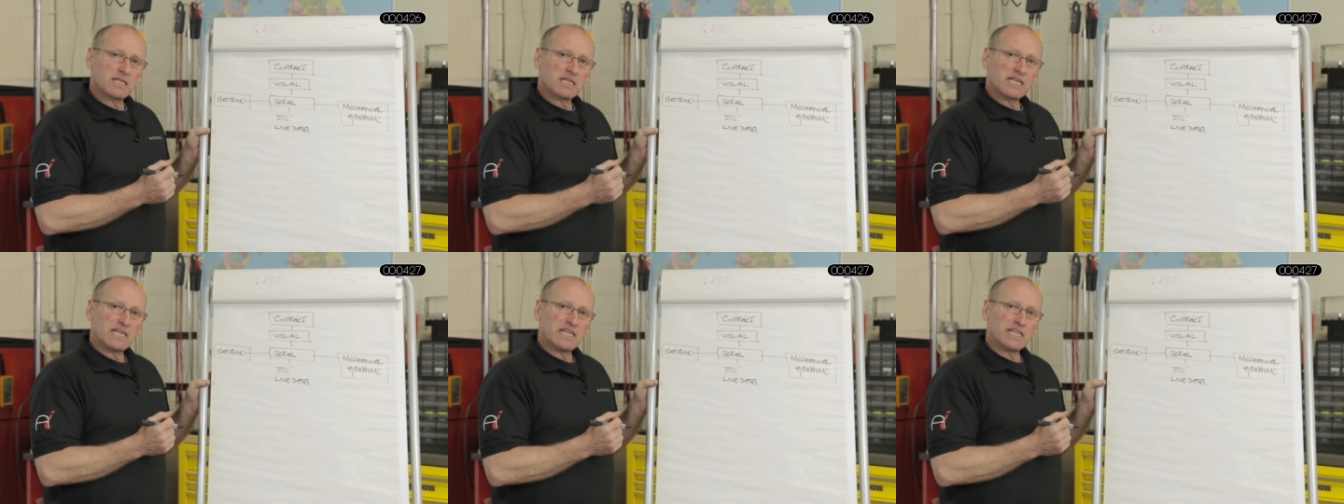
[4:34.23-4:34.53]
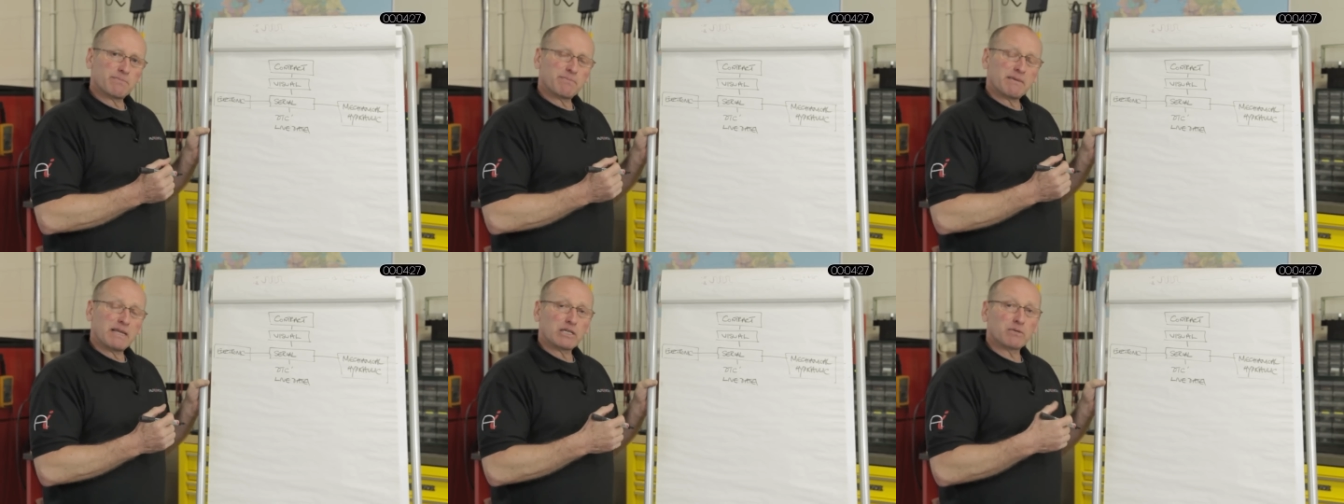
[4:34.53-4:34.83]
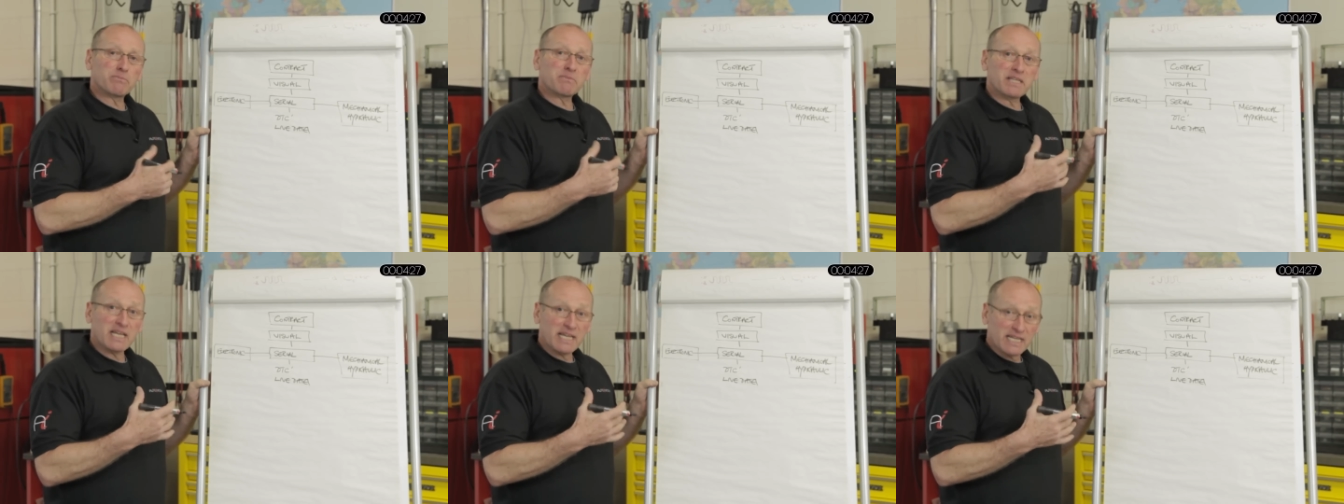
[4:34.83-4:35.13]
is being
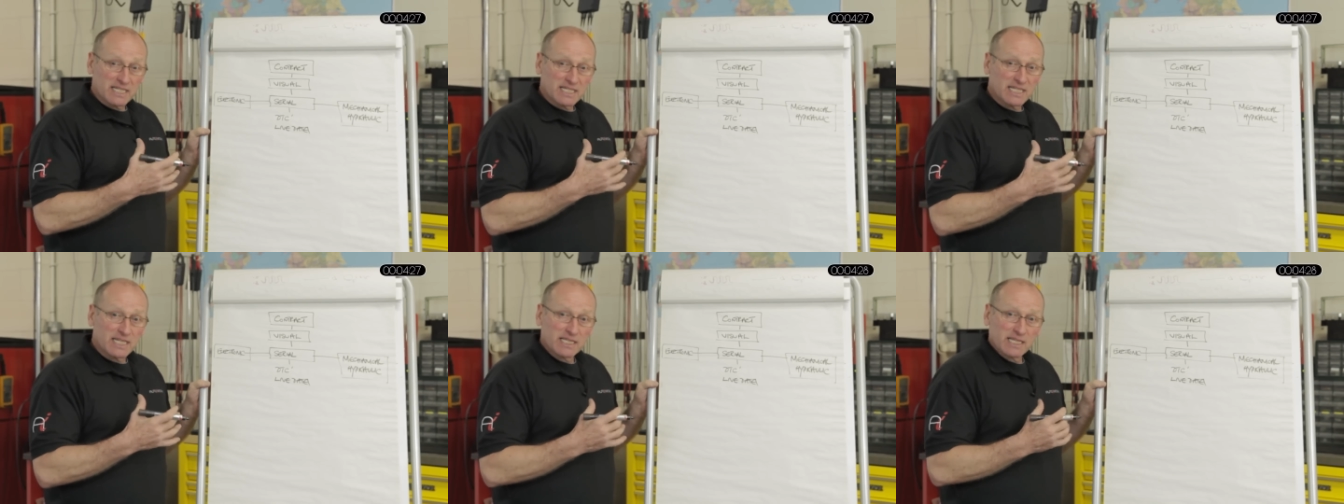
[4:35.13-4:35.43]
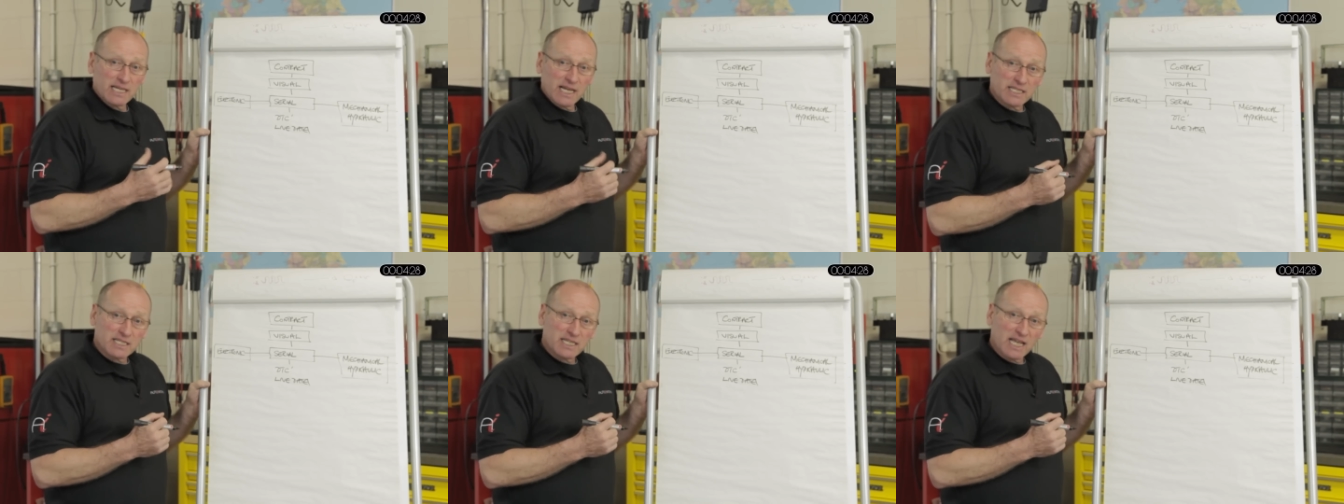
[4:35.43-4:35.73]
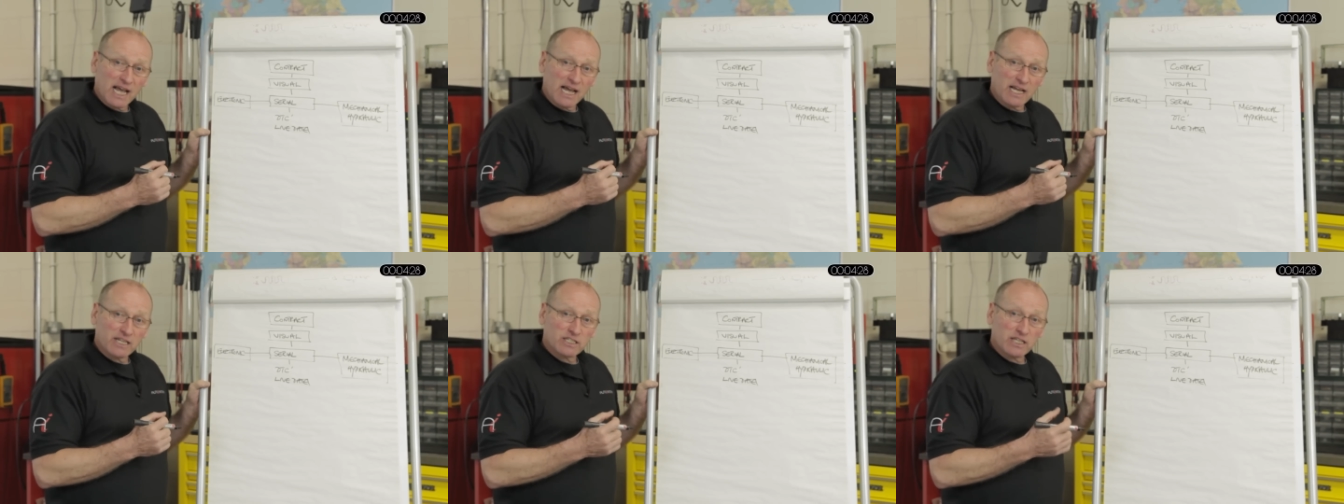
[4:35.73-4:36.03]
updated at,
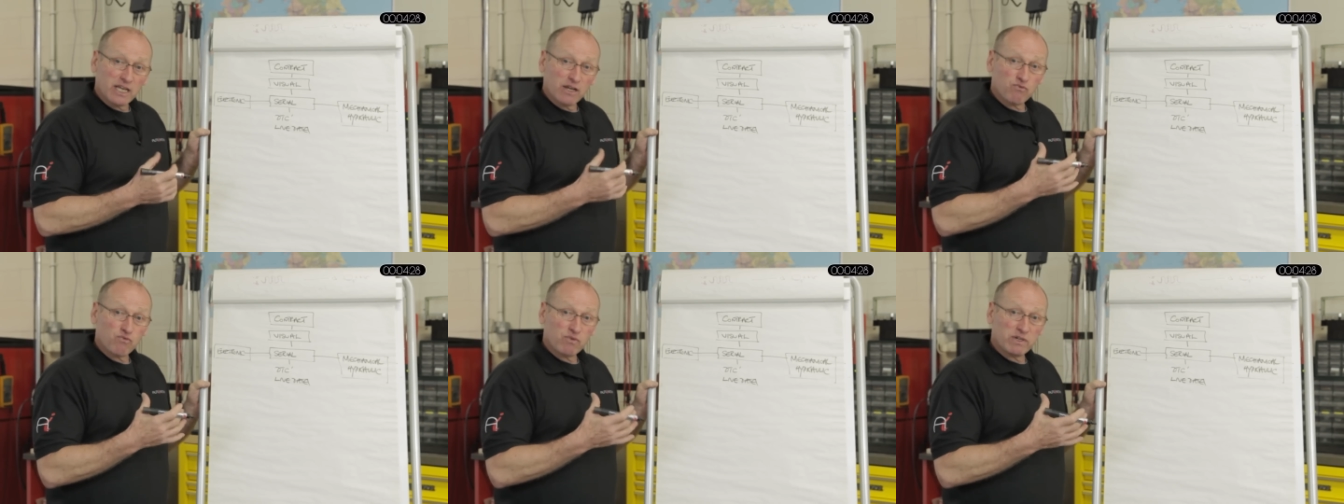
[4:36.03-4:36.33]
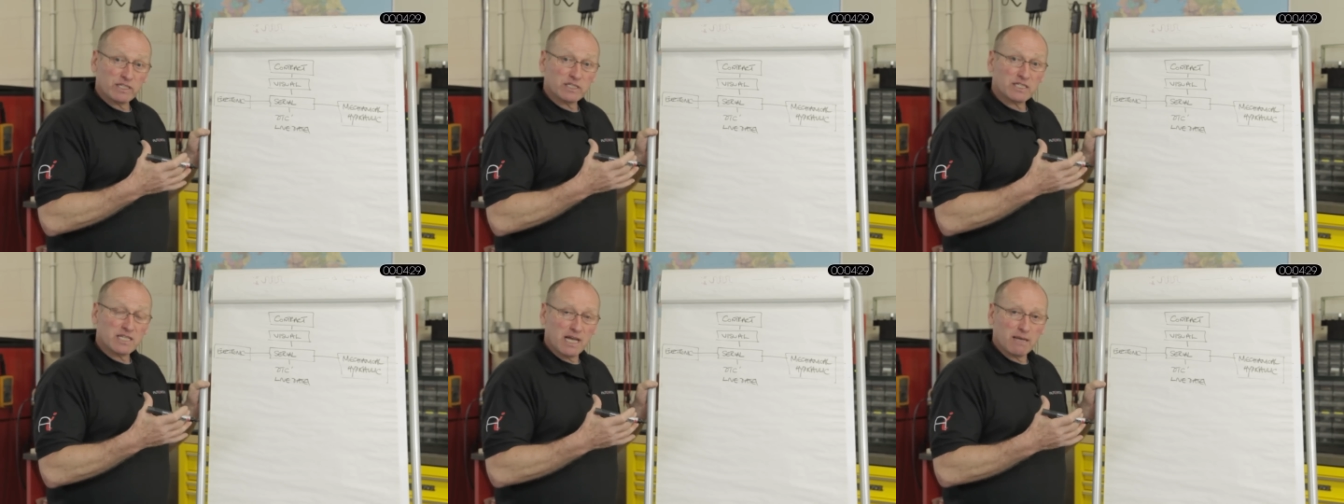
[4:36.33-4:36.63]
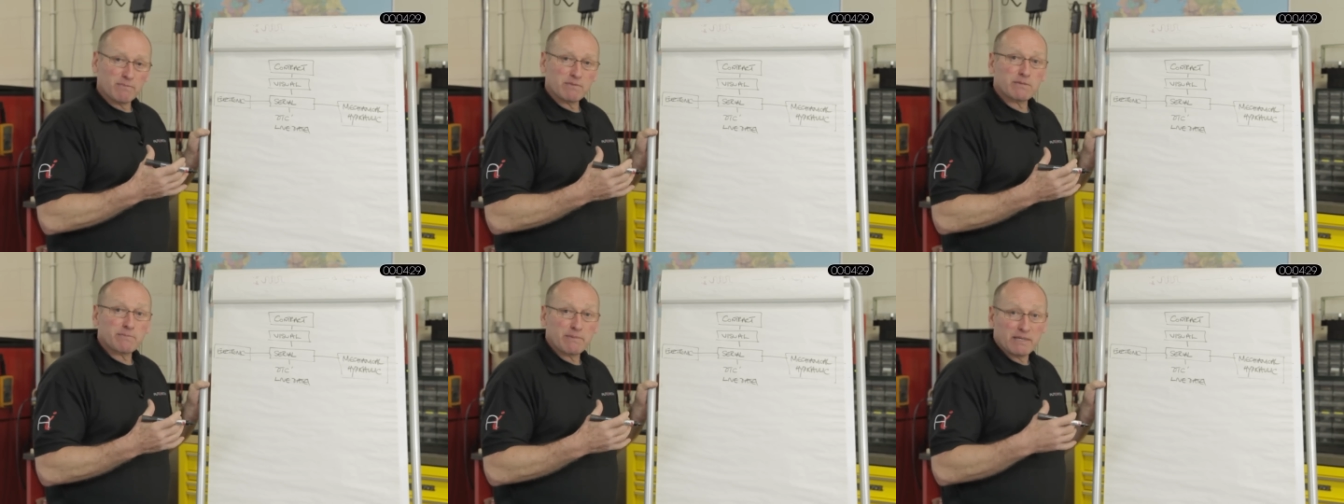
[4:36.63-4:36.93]
at, at real
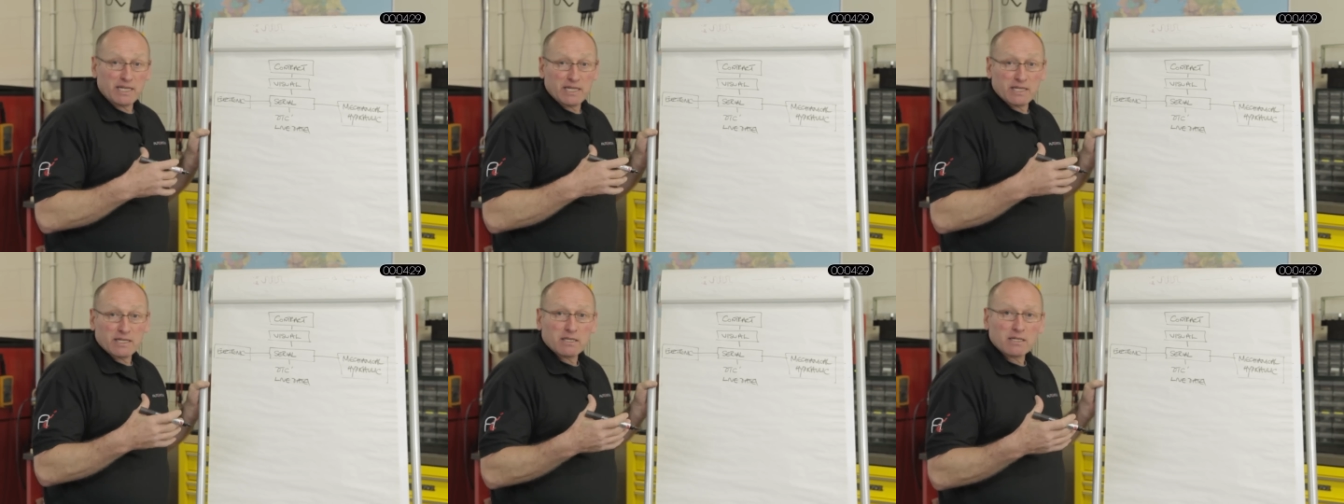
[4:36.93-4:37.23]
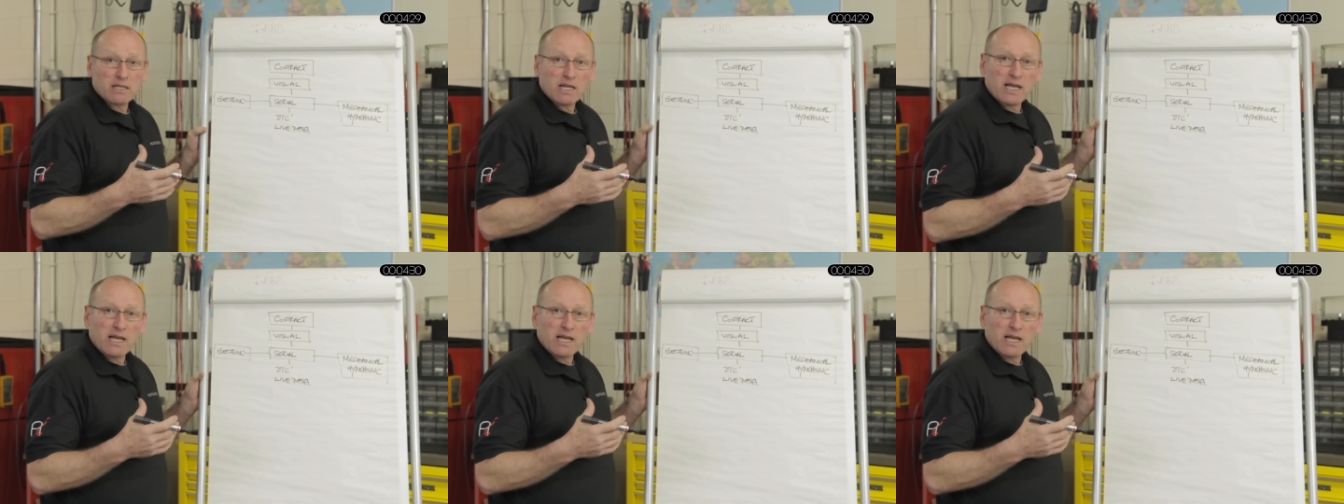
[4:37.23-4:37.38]
time speed.